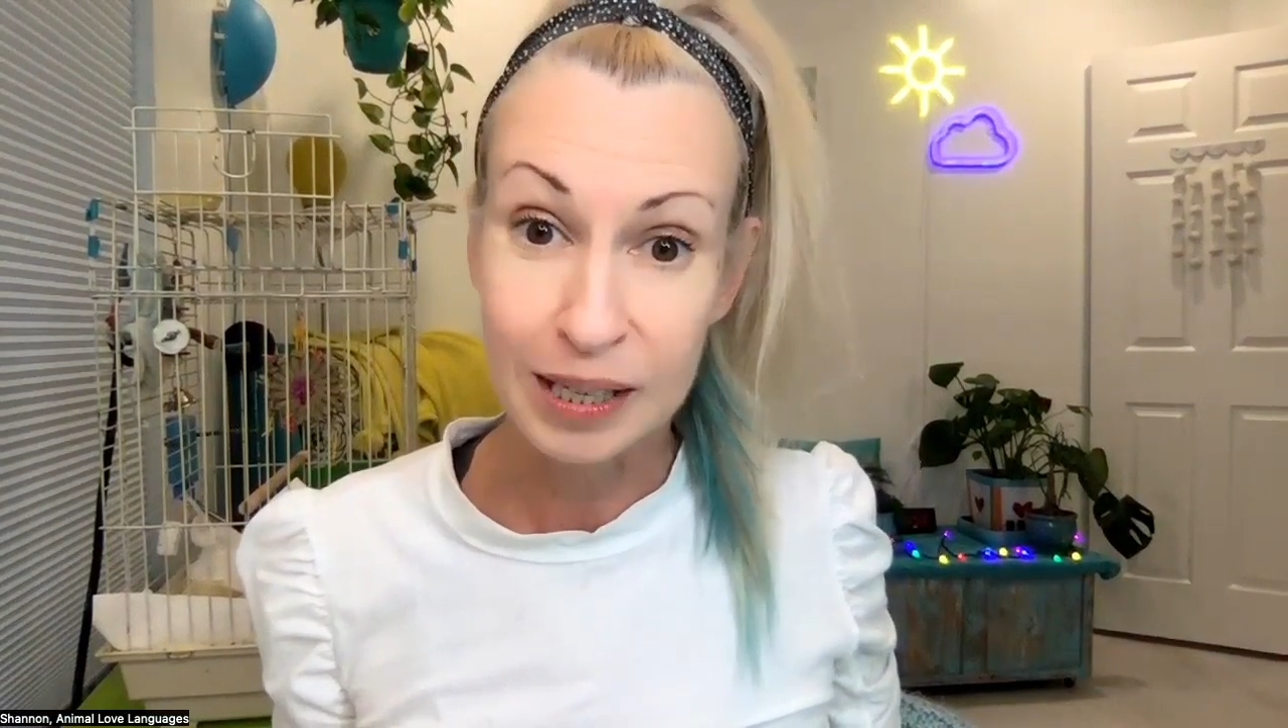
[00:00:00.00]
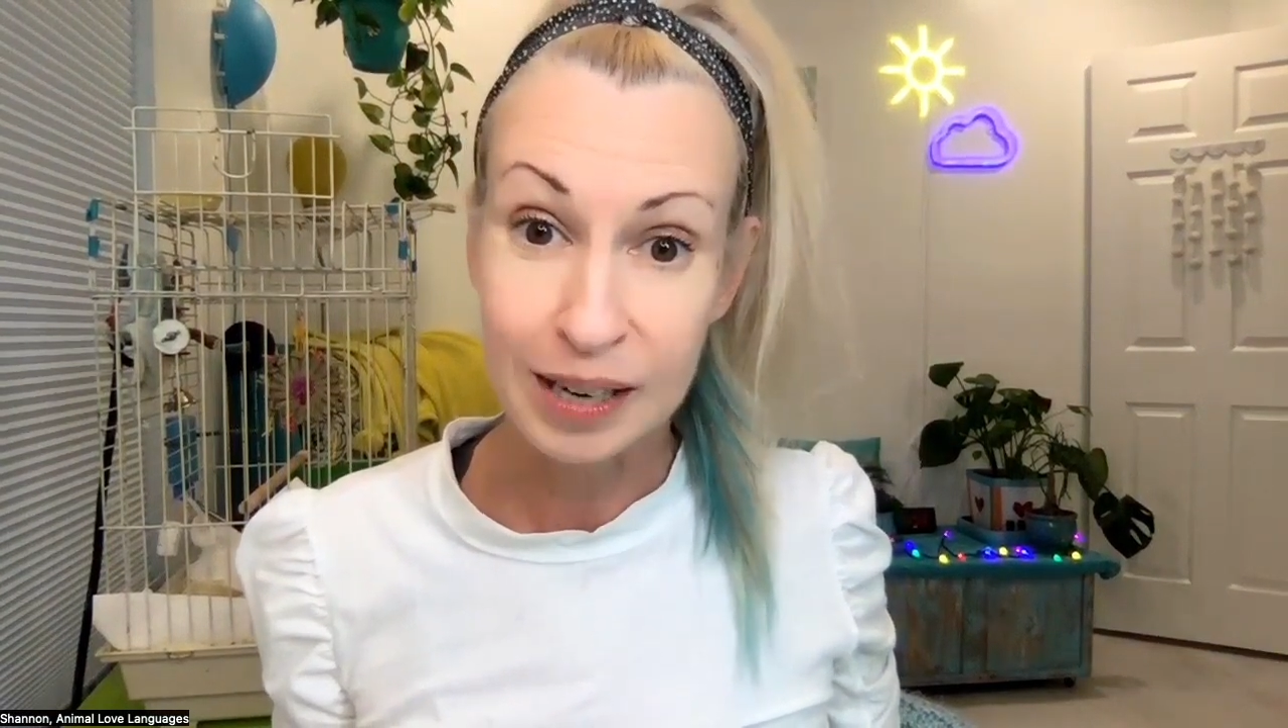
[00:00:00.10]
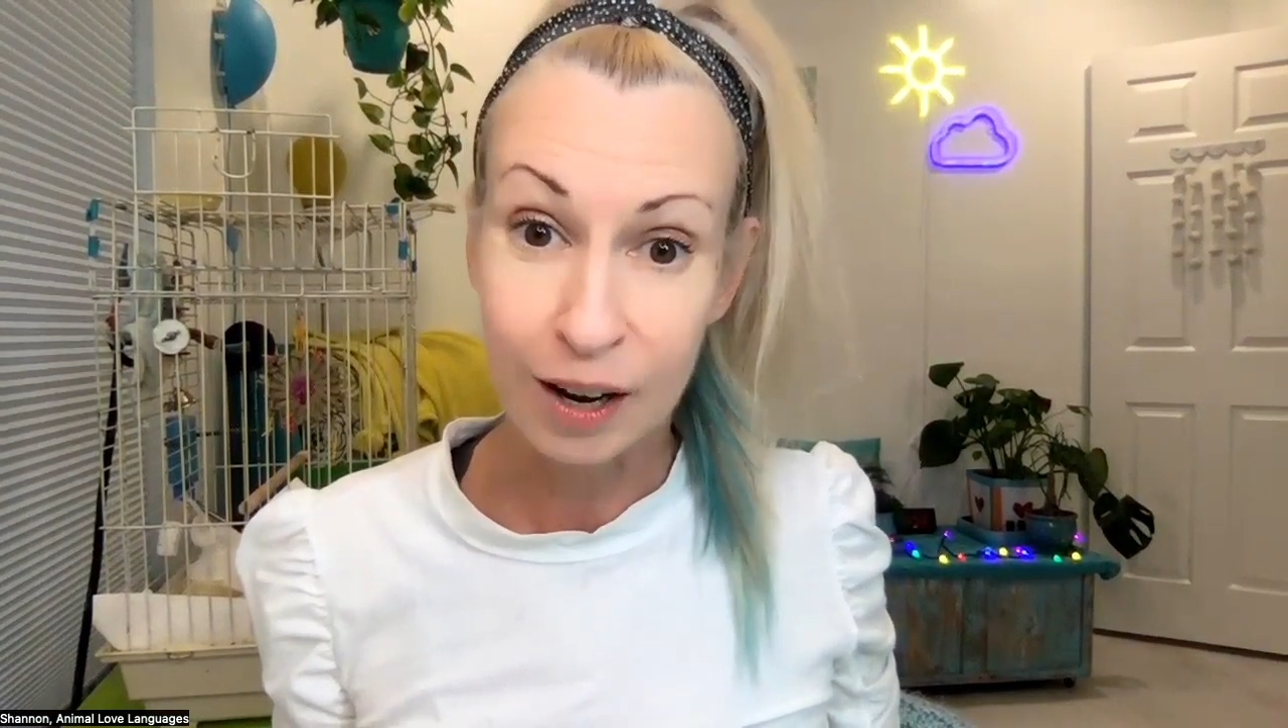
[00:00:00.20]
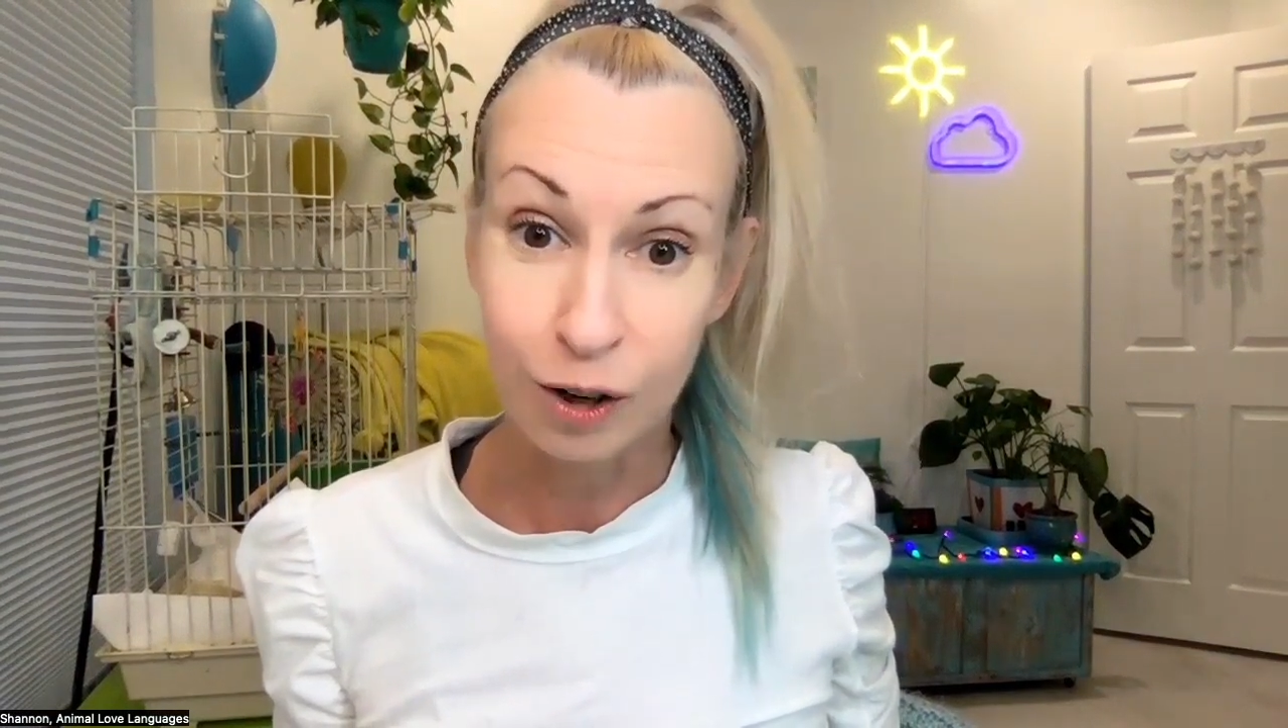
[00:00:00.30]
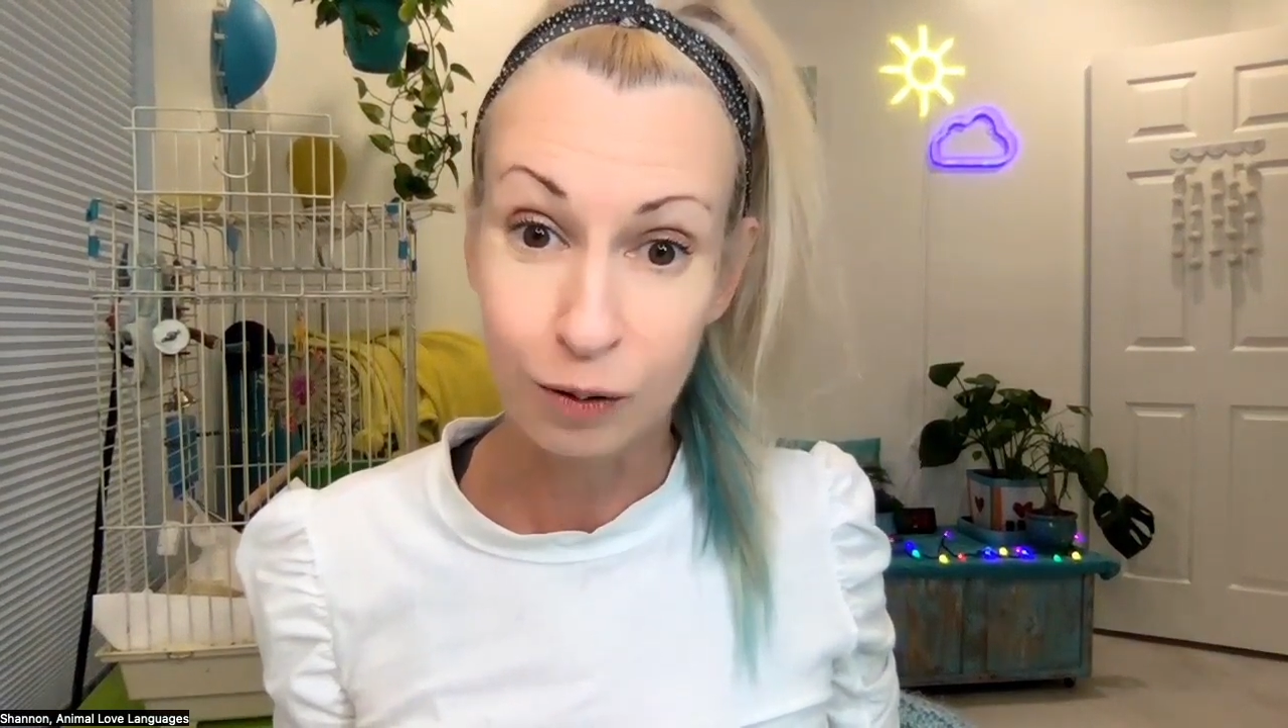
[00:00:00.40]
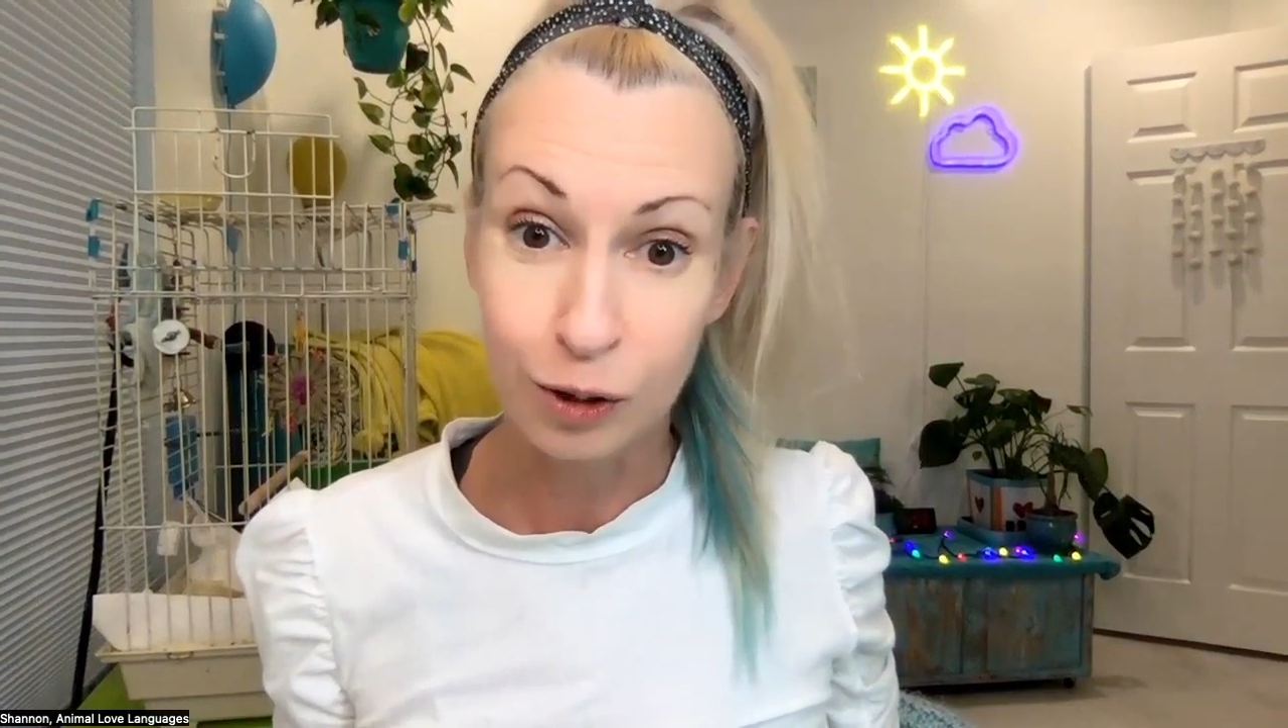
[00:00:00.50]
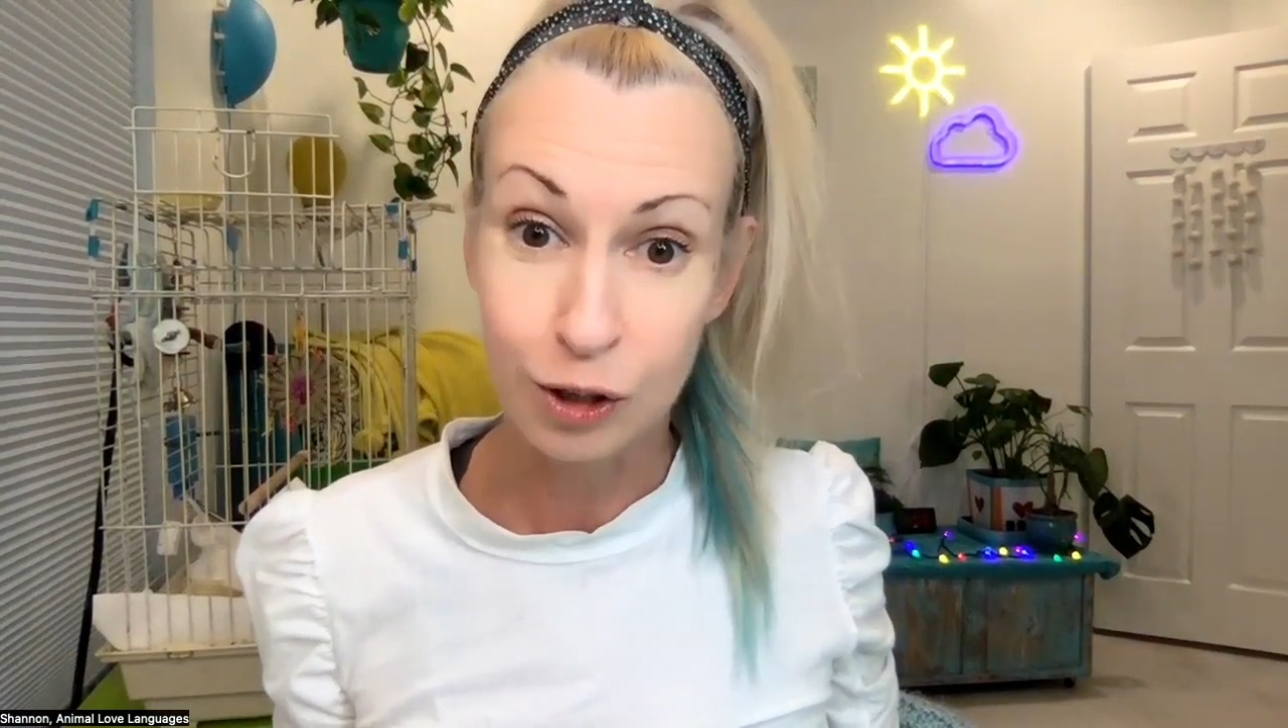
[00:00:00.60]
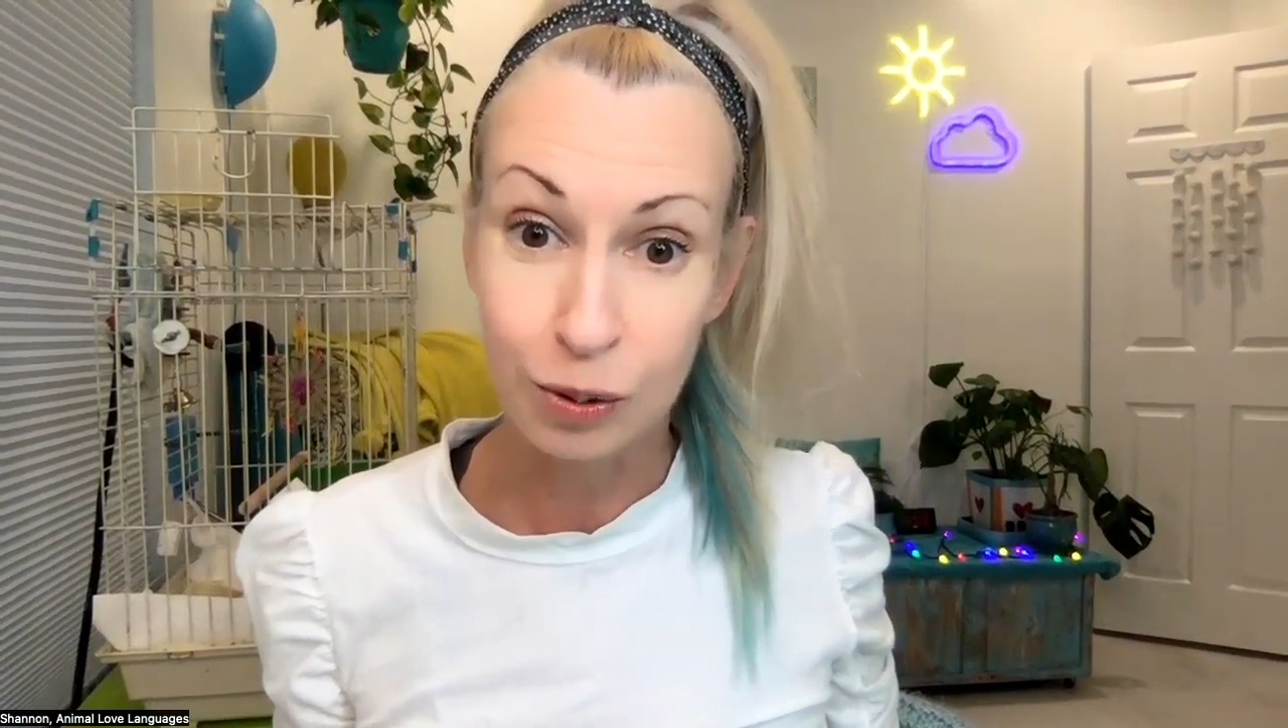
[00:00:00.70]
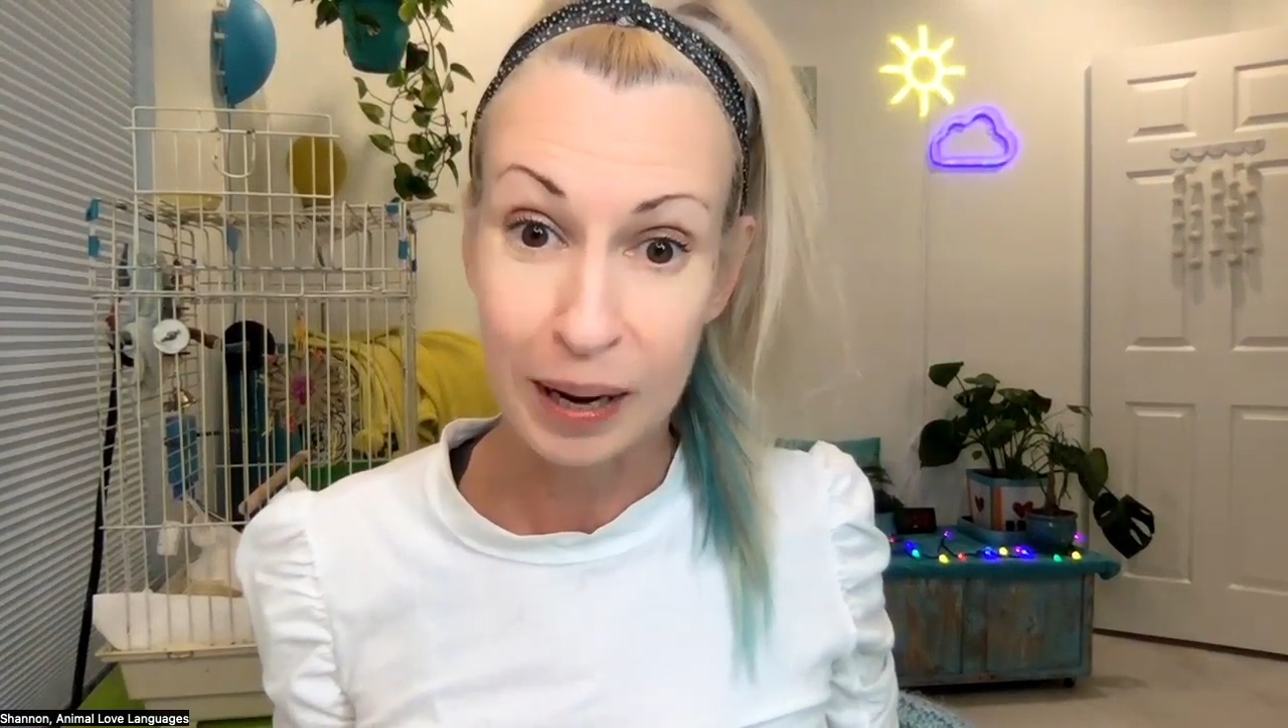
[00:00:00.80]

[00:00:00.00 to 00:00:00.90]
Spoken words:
is head over to